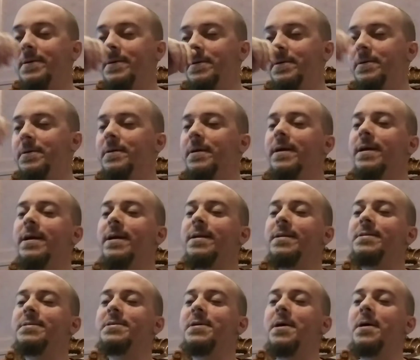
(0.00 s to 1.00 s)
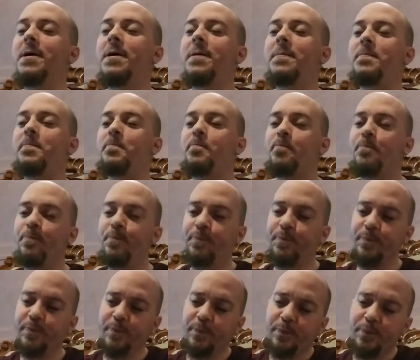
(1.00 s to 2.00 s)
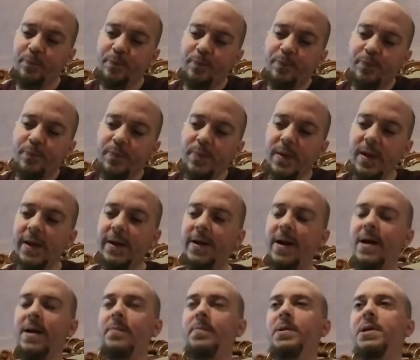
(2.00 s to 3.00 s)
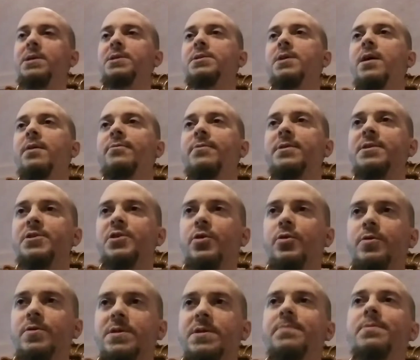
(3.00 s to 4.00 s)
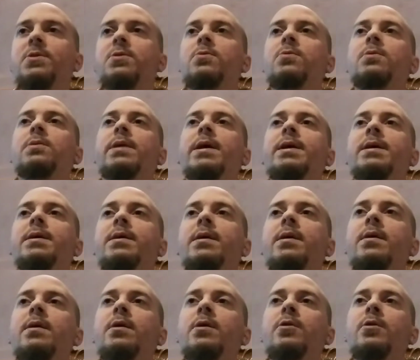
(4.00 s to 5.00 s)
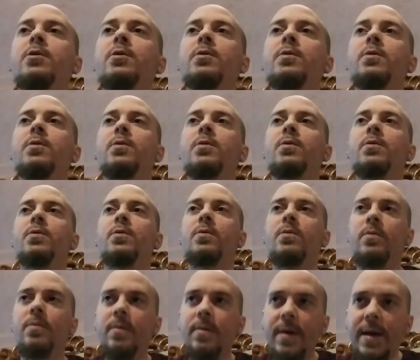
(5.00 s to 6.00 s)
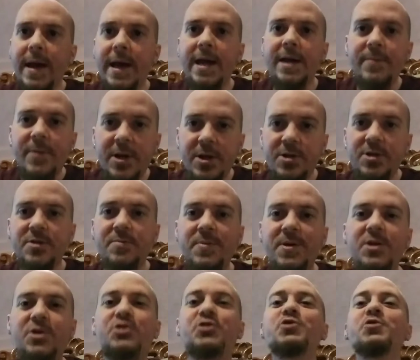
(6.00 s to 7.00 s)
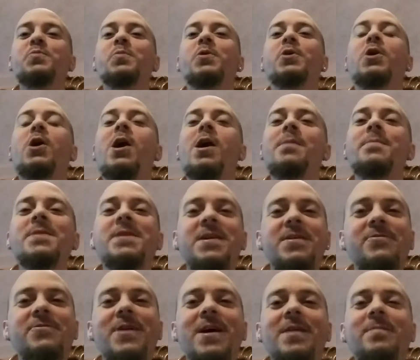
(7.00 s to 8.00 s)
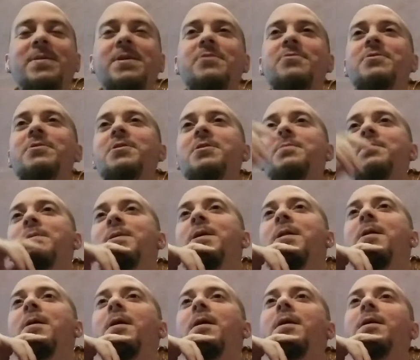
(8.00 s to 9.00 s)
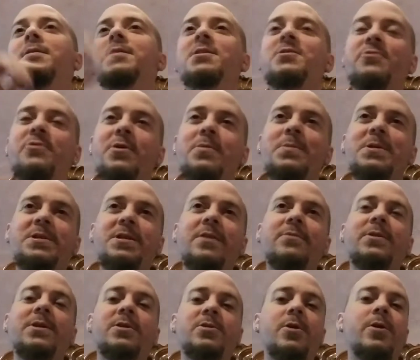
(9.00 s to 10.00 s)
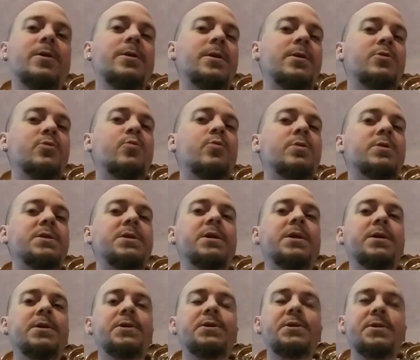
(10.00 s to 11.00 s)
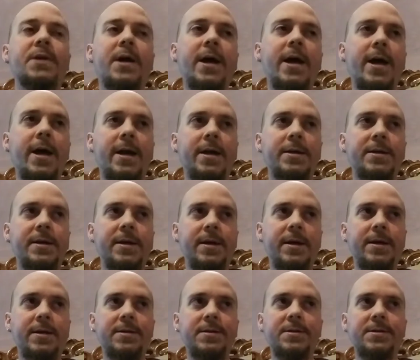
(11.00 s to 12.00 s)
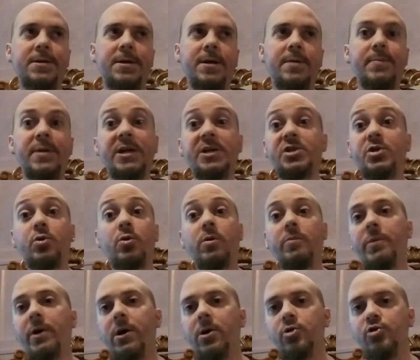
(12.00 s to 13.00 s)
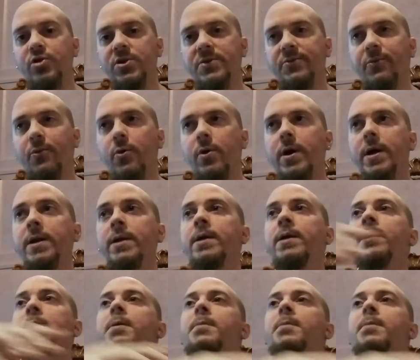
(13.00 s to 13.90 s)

it um, it kind of plays off as your typical like aiming to be super comedy family film. Uh, this film is definitely targeted towards kids, and it uh, makes no apologies for it.